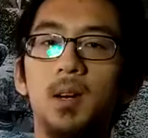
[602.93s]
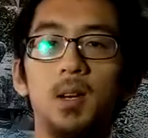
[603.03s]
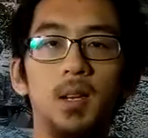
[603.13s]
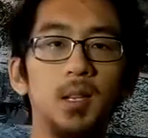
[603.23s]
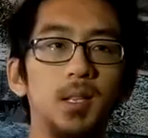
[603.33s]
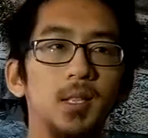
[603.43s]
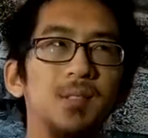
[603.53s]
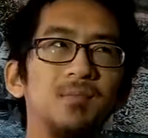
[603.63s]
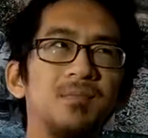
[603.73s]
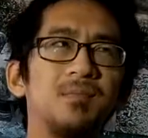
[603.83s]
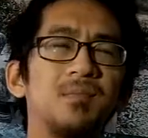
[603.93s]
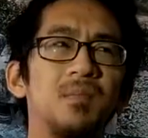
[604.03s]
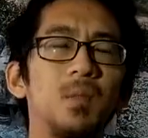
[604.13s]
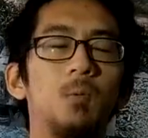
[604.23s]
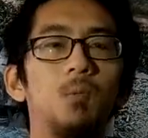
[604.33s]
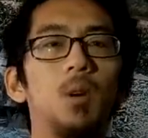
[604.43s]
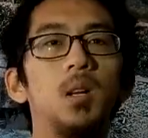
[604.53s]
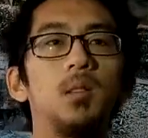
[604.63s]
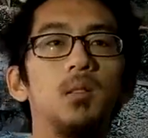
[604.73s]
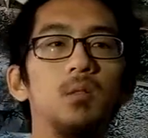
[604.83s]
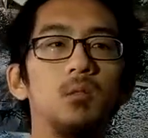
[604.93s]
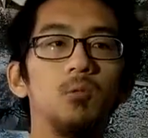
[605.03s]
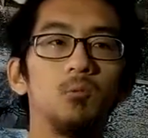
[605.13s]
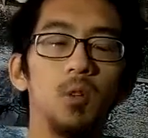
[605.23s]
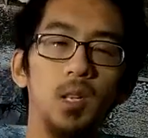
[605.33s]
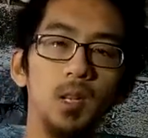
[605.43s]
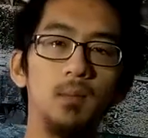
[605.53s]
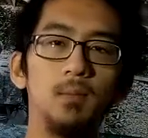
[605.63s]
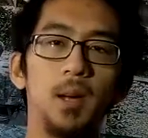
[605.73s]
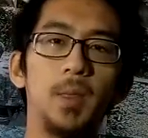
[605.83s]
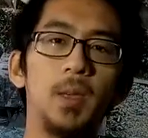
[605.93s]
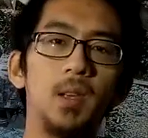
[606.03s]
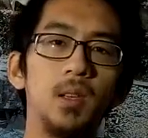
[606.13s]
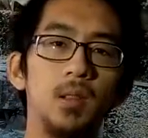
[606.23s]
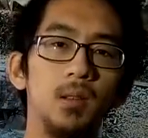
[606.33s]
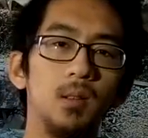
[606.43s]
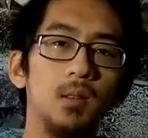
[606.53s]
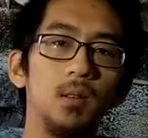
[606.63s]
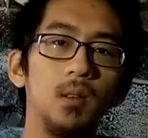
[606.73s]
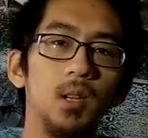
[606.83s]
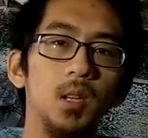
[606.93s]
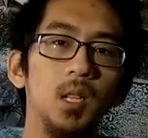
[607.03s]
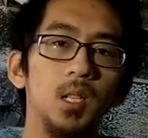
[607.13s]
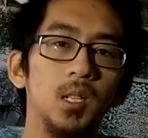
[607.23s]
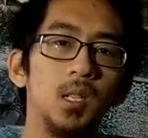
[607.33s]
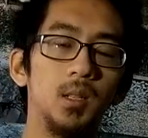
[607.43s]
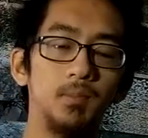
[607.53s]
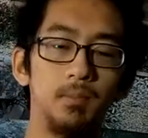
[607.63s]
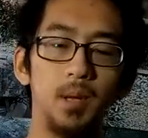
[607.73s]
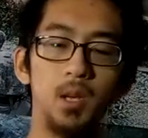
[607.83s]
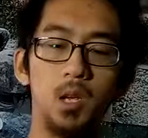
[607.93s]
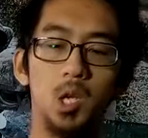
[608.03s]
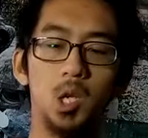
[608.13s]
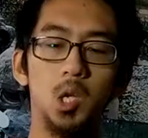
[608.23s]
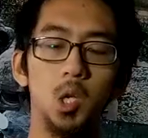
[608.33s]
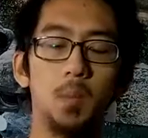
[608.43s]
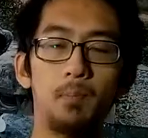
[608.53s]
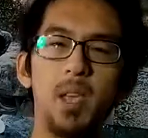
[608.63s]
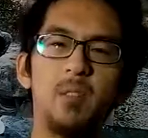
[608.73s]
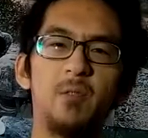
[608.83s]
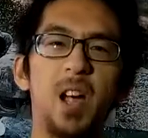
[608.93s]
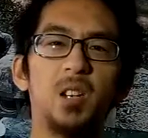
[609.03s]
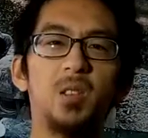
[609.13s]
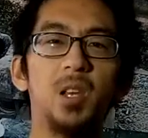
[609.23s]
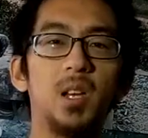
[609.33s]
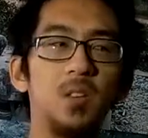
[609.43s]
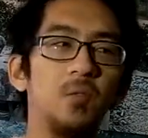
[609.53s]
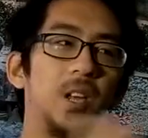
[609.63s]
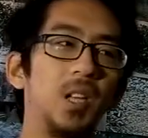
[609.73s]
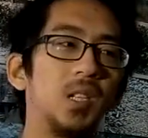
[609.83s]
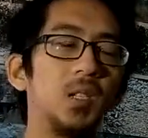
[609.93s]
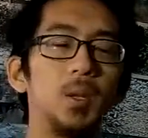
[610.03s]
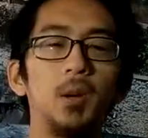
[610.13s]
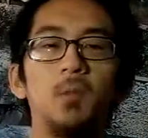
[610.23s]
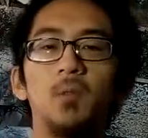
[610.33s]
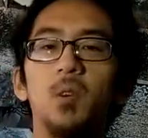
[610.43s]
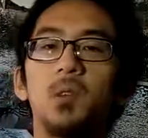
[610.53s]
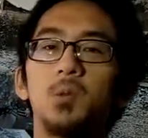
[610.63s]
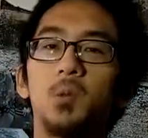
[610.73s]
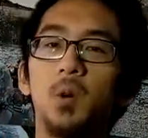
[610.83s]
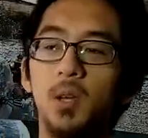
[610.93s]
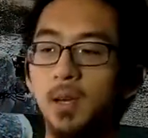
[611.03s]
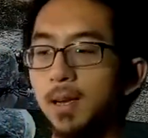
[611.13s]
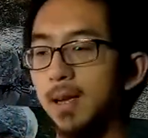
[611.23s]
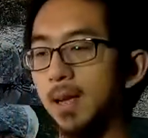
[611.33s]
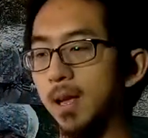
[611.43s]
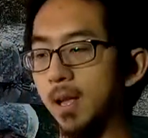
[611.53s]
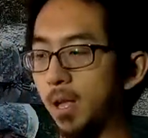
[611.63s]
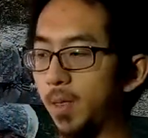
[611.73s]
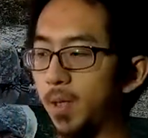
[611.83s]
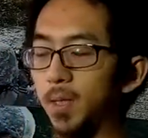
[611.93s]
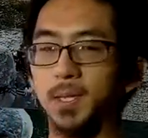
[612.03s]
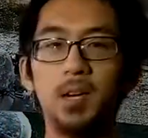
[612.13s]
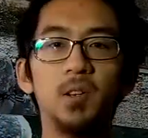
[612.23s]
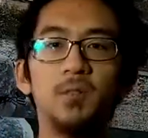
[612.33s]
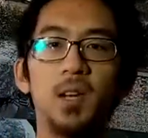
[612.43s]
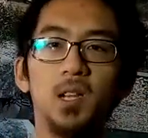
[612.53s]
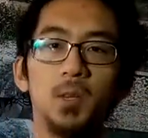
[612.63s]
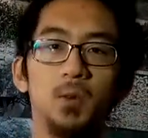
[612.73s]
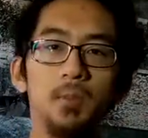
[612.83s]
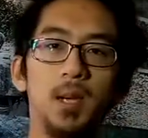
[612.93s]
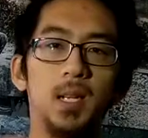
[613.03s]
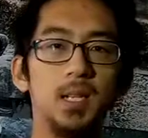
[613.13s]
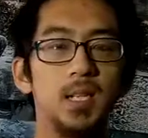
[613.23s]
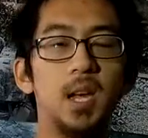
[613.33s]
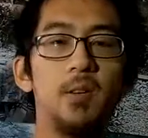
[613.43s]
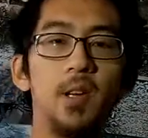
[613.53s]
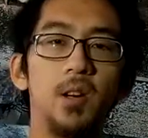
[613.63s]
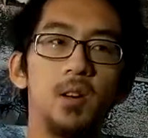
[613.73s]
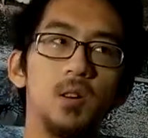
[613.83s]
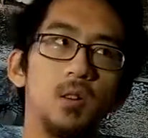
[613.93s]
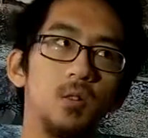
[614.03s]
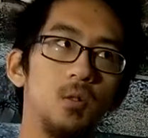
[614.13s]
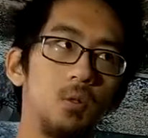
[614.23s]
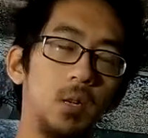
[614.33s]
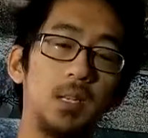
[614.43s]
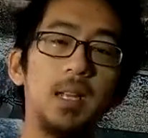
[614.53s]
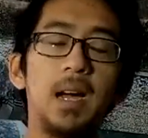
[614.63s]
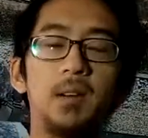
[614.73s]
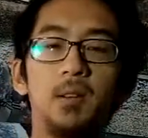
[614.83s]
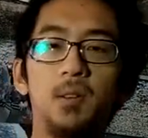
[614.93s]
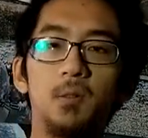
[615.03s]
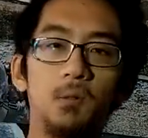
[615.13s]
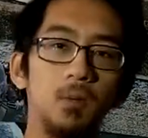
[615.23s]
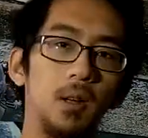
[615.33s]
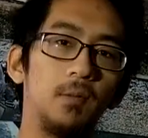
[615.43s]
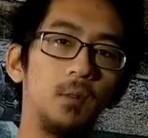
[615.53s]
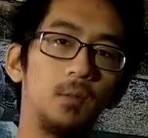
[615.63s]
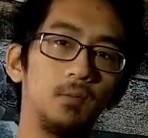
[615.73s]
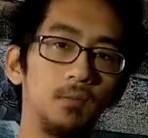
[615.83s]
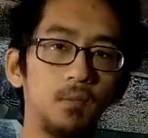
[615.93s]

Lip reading: talking is what really, I think it's a big the big factor that conveys the overall story. And then the sound effects are what make it scarier or sadder or whatever.